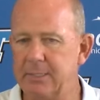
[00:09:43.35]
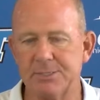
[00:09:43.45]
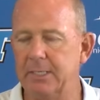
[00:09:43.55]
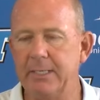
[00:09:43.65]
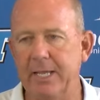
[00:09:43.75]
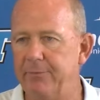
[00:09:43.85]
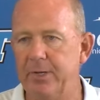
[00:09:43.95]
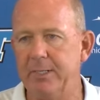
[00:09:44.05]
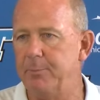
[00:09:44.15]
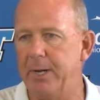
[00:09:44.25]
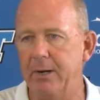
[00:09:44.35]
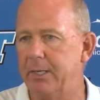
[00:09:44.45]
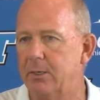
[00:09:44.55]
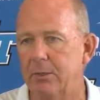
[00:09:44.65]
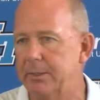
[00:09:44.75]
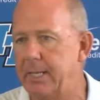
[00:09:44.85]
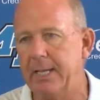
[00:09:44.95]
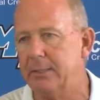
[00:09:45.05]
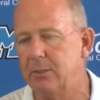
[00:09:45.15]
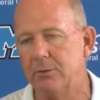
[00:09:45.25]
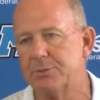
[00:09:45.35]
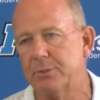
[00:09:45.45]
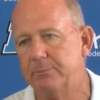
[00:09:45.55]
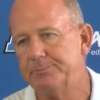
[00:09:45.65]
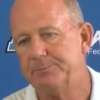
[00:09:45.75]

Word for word: This didn't have any bearing on that. No, sir.